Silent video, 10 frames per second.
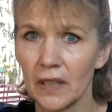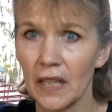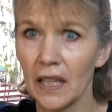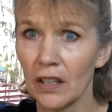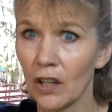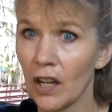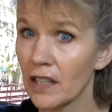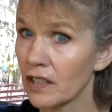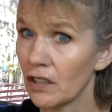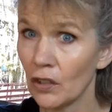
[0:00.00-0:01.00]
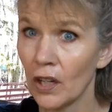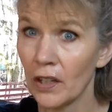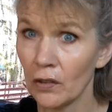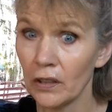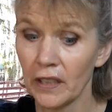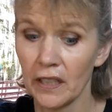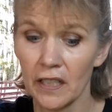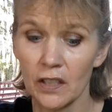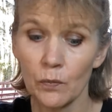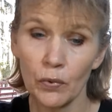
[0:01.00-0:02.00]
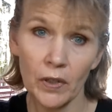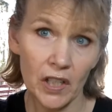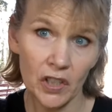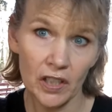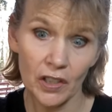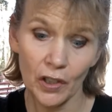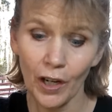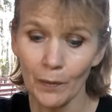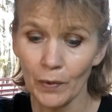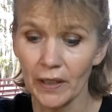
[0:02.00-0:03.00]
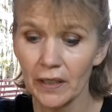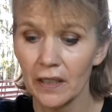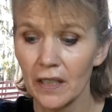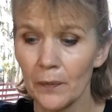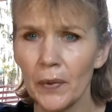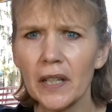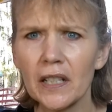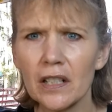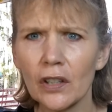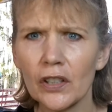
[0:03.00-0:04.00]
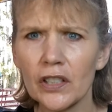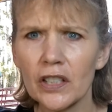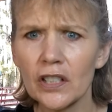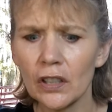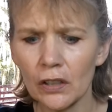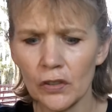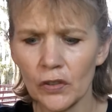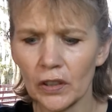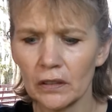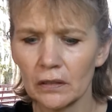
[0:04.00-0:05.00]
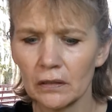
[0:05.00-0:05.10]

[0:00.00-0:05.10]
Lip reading: He had lost not only his precious goblet, but his largest cauldron.